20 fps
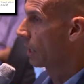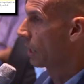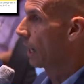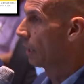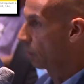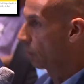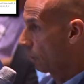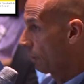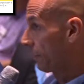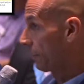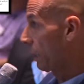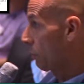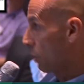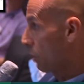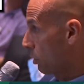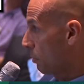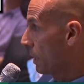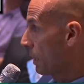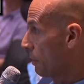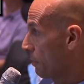But when you do
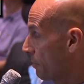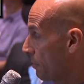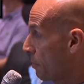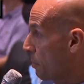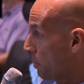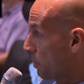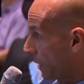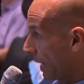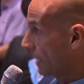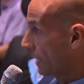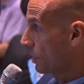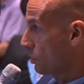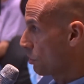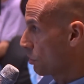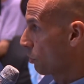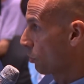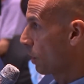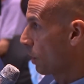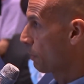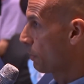think about it,
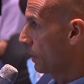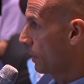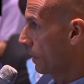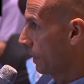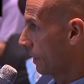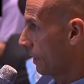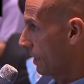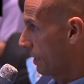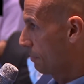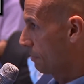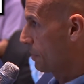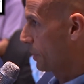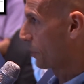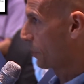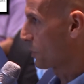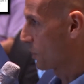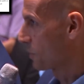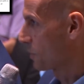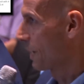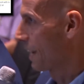Eden Hazard
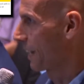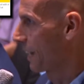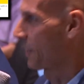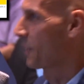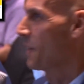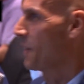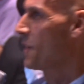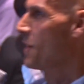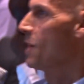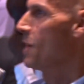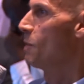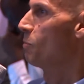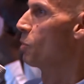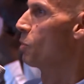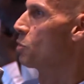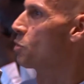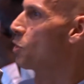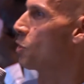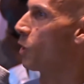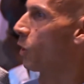was constantly trying
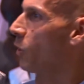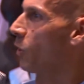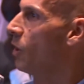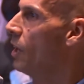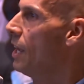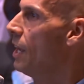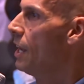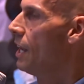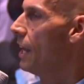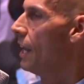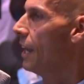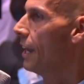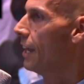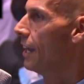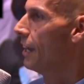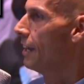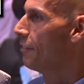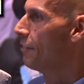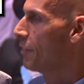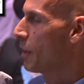to
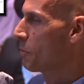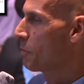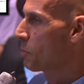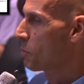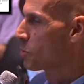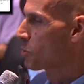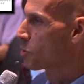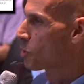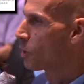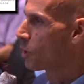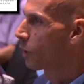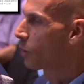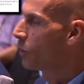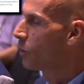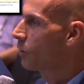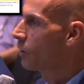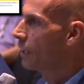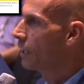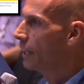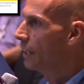operate close to the
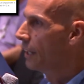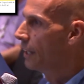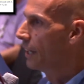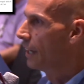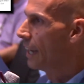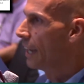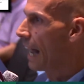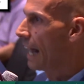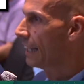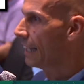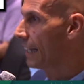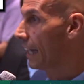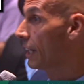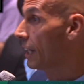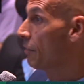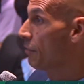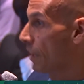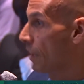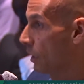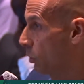striker, either that
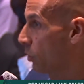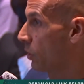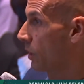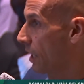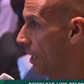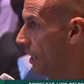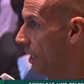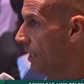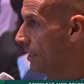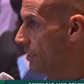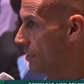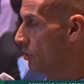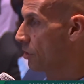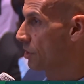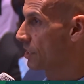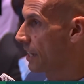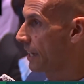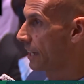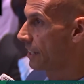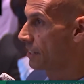being Higuain
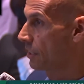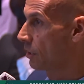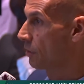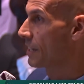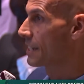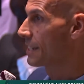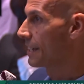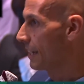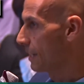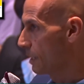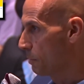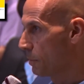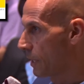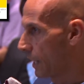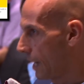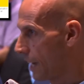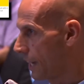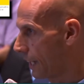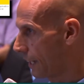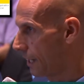or Giroud.
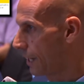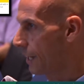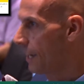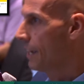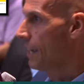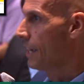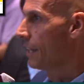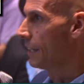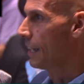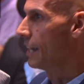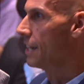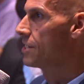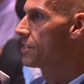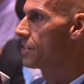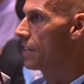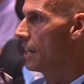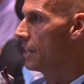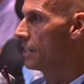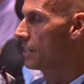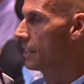So in that
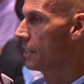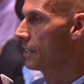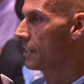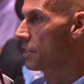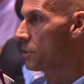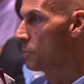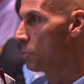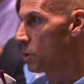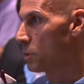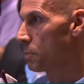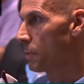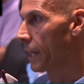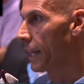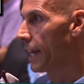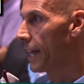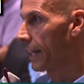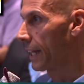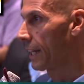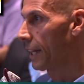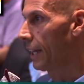sense, we do
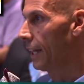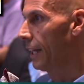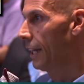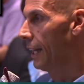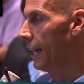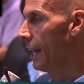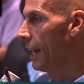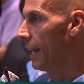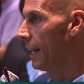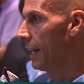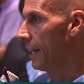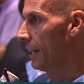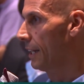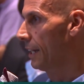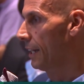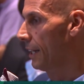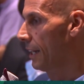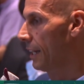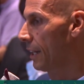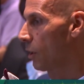turn into a
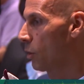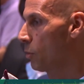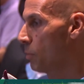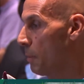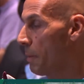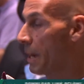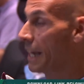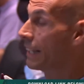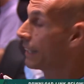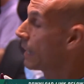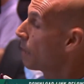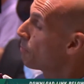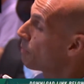4-4-2.